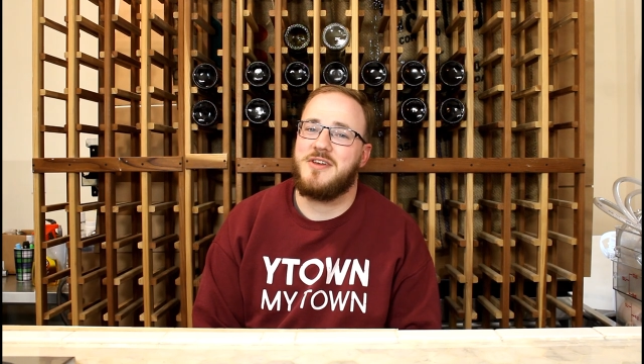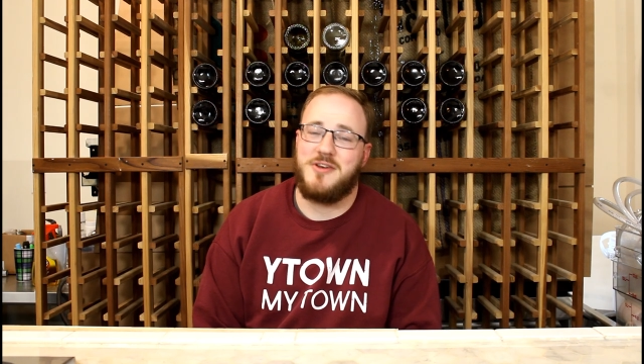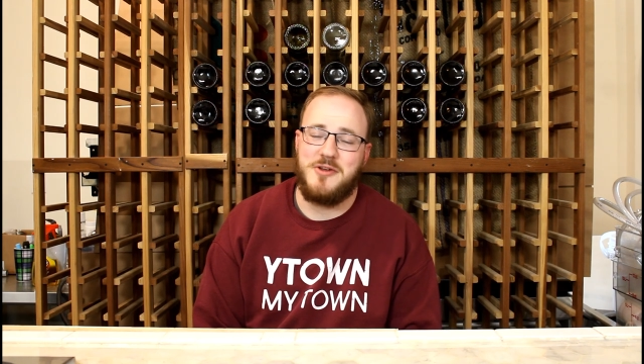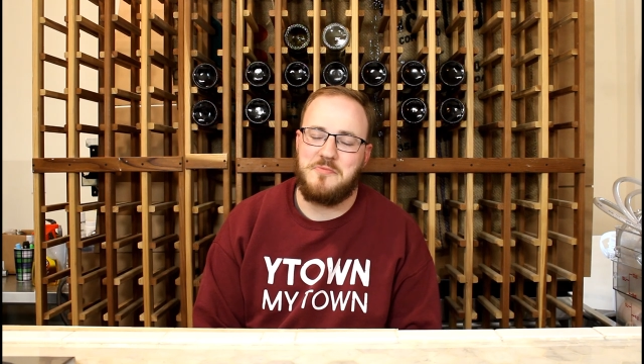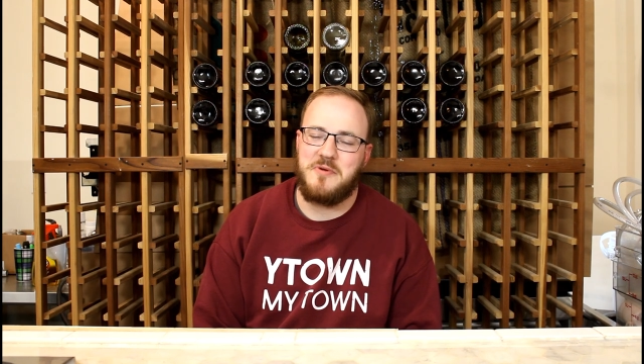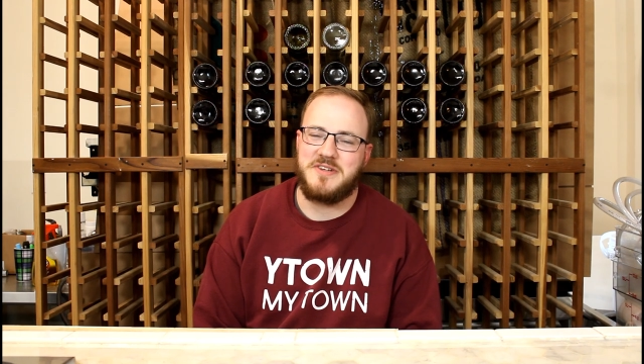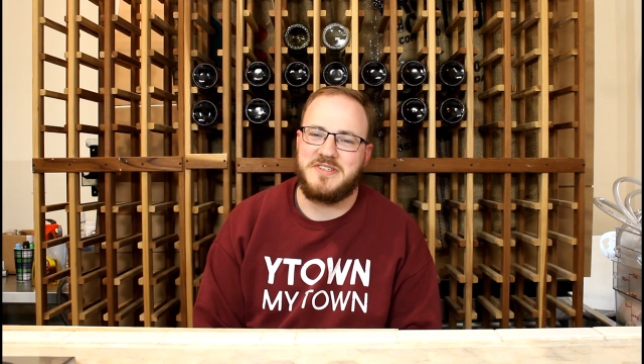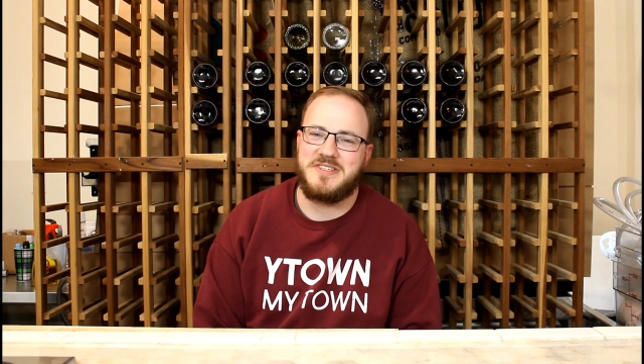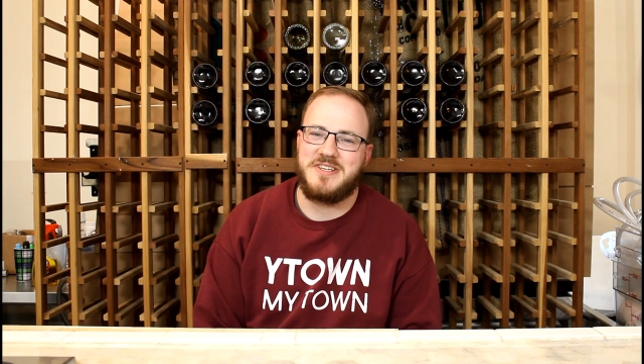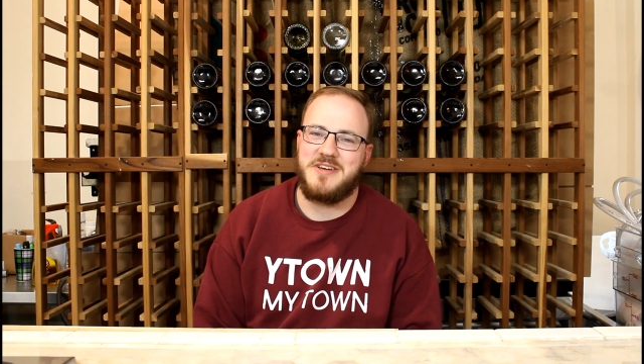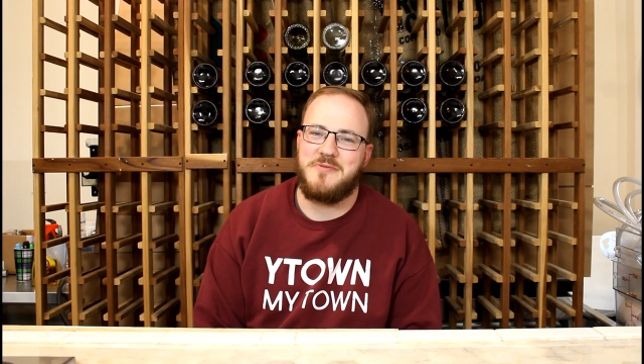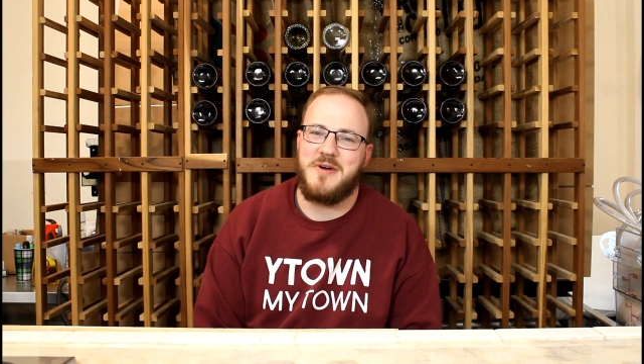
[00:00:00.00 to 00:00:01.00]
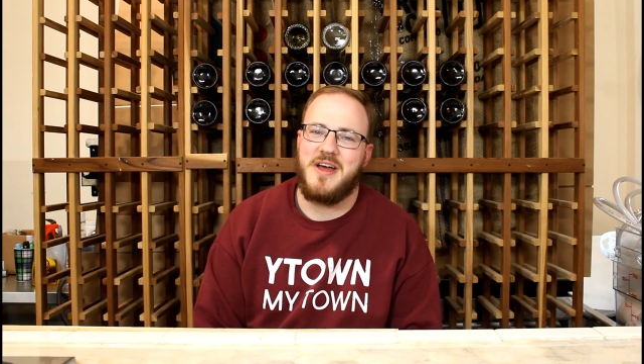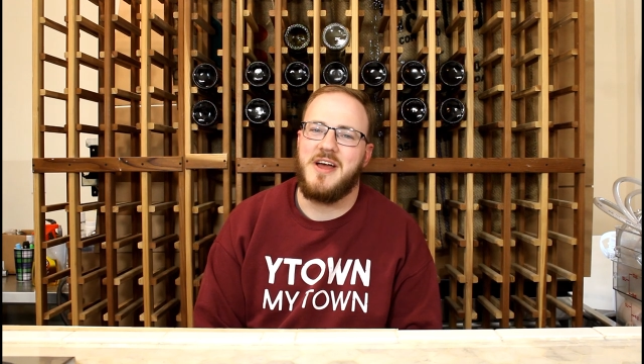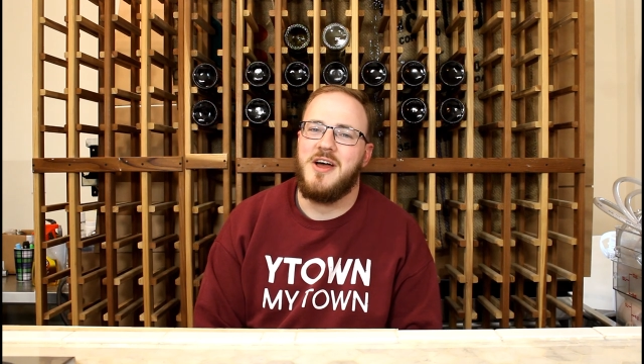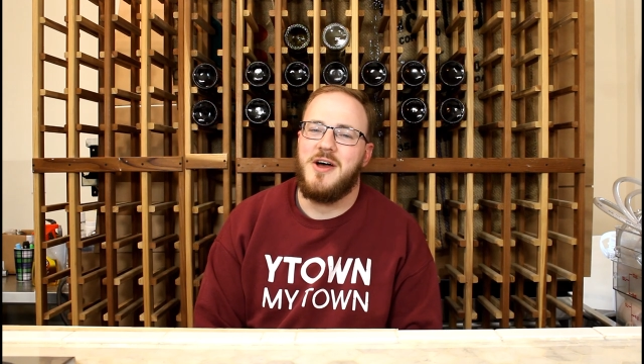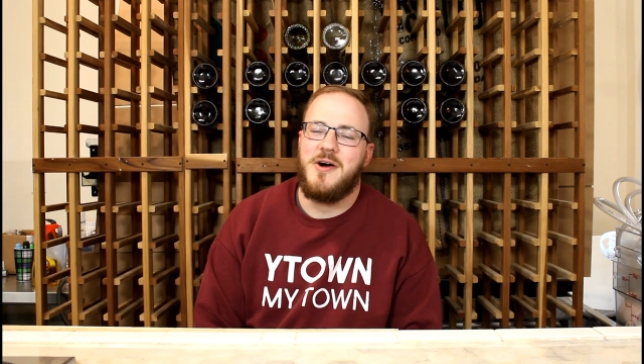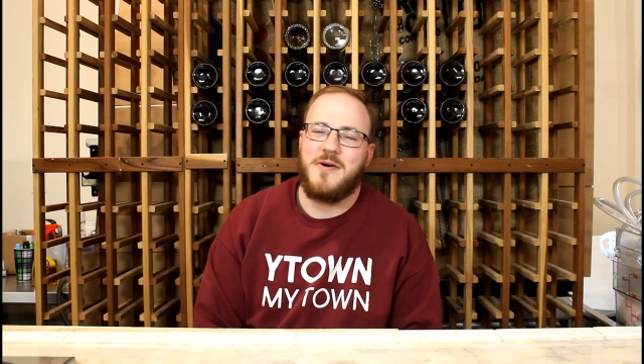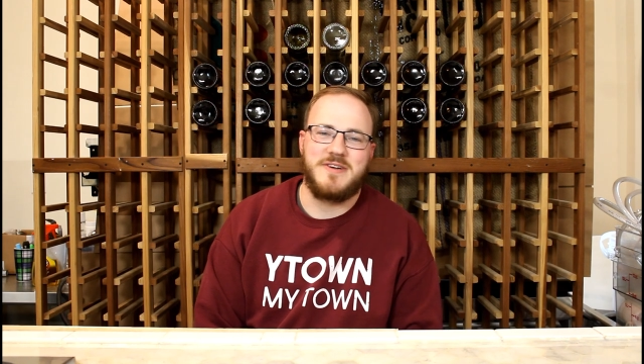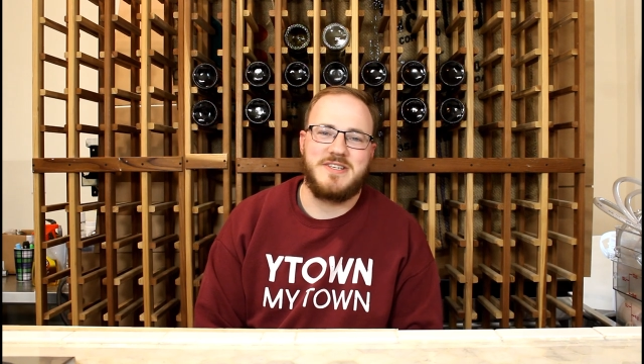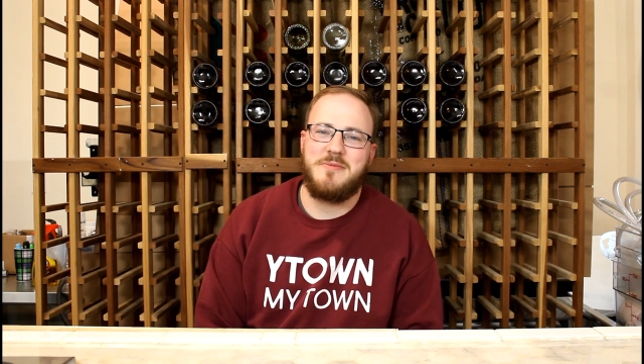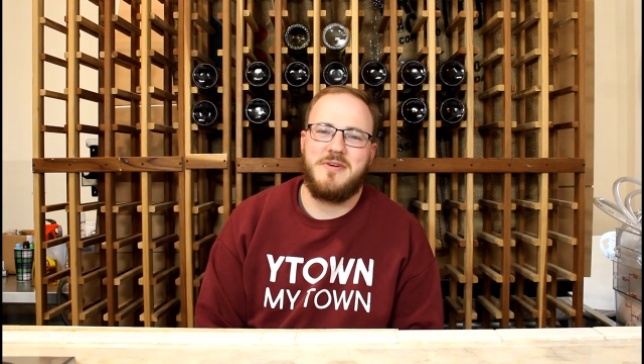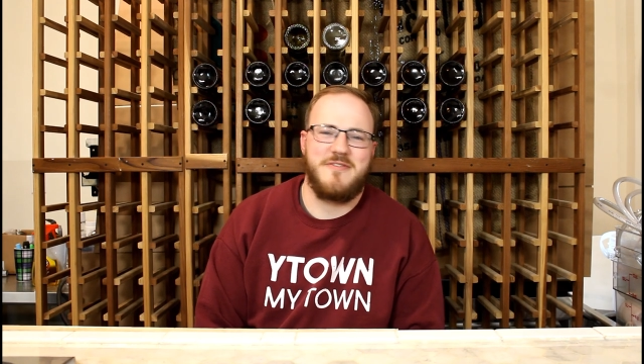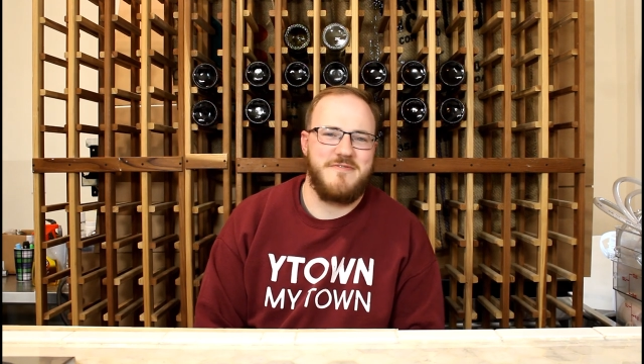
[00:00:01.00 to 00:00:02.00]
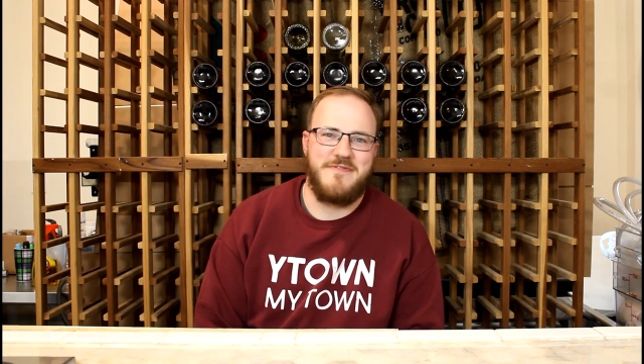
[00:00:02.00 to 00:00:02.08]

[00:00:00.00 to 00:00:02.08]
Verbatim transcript: a new processing way, or some other